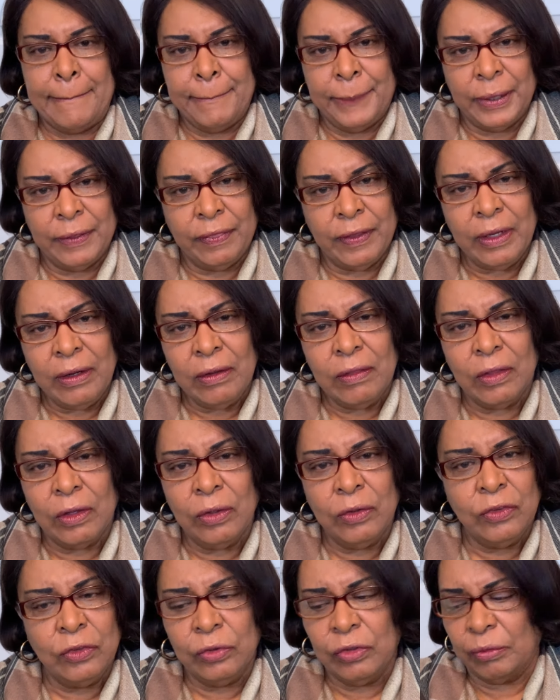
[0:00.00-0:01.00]
But there are
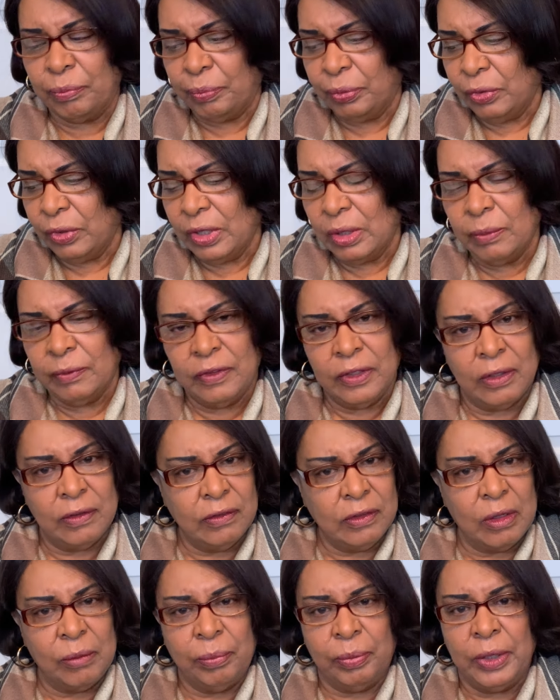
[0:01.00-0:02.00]
those who have pulled
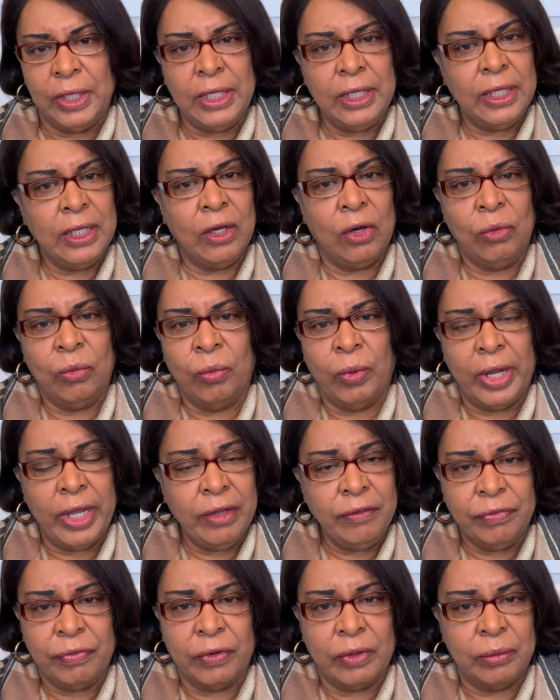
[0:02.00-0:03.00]
themselves completely
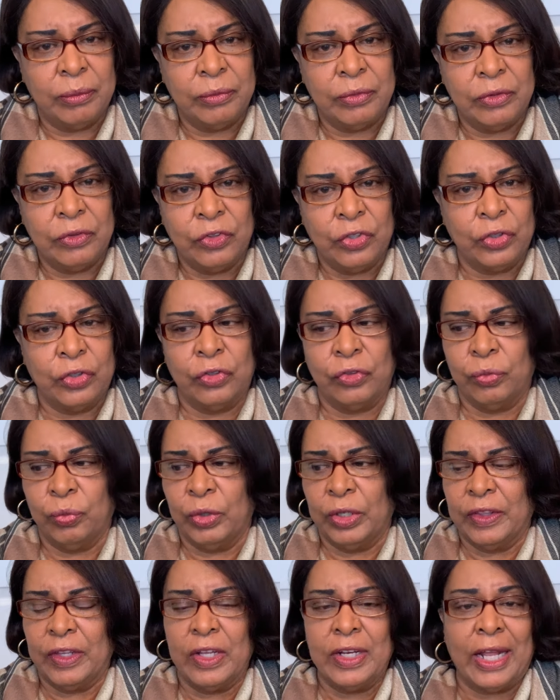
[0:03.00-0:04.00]
away from church,
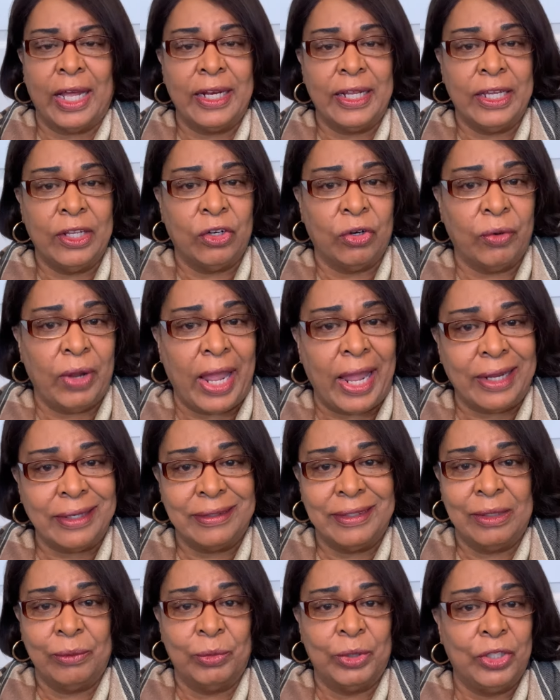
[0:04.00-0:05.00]
where they're not
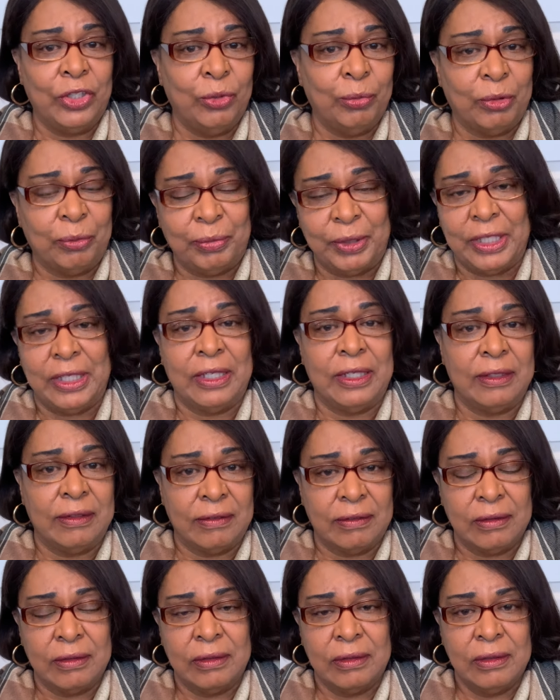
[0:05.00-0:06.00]
interacting with human
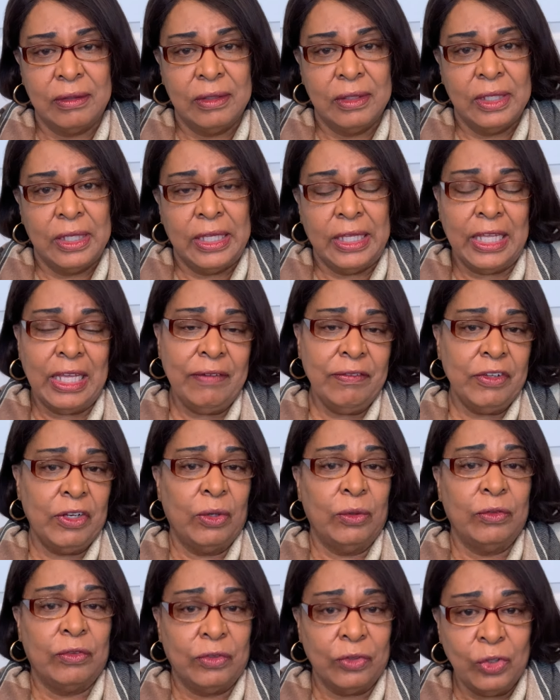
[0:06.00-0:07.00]
beings. Even
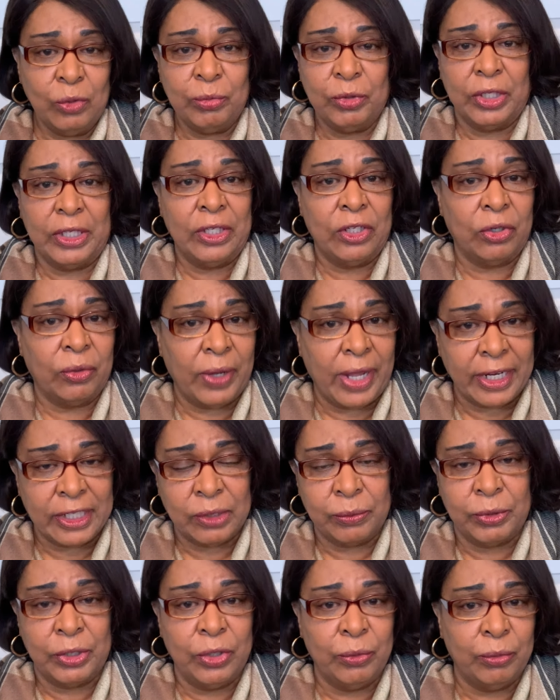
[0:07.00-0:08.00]
on Zoom, you're
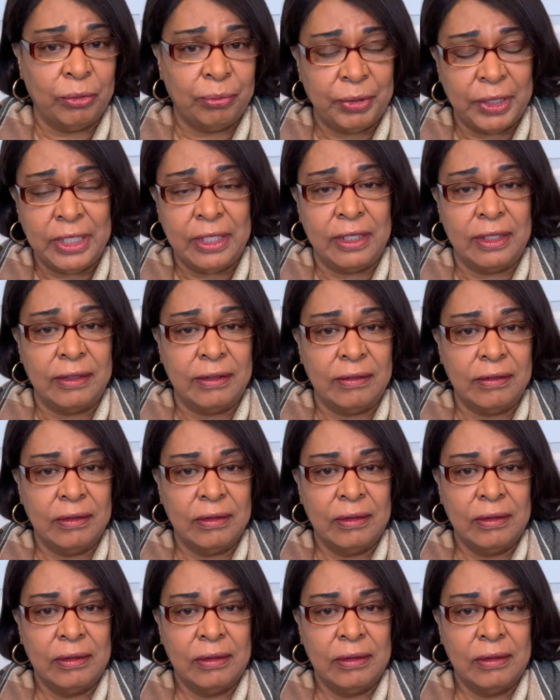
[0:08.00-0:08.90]
interacting with human beings.